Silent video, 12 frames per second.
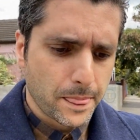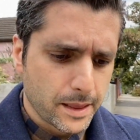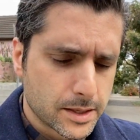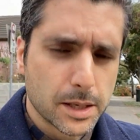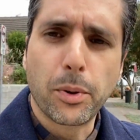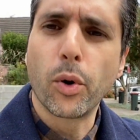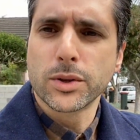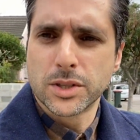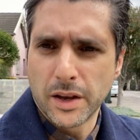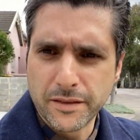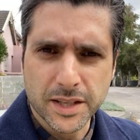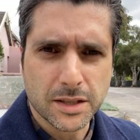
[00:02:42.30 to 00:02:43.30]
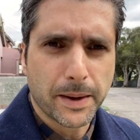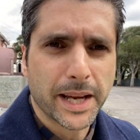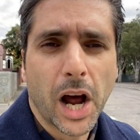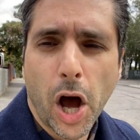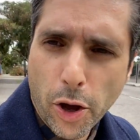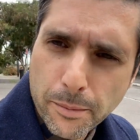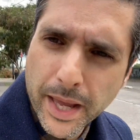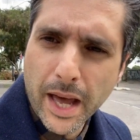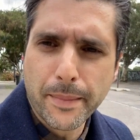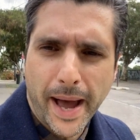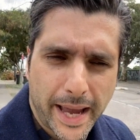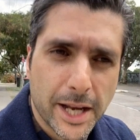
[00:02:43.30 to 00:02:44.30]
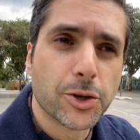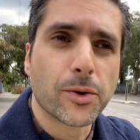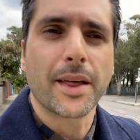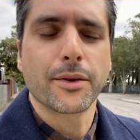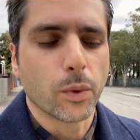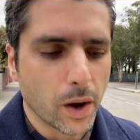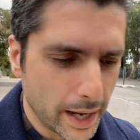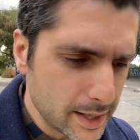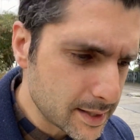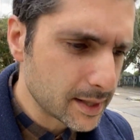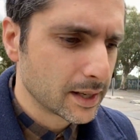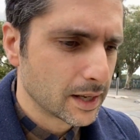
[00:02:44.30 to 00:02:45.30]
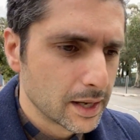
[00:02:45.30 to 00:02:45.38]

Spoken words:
support services, be it a home care package or otherwise,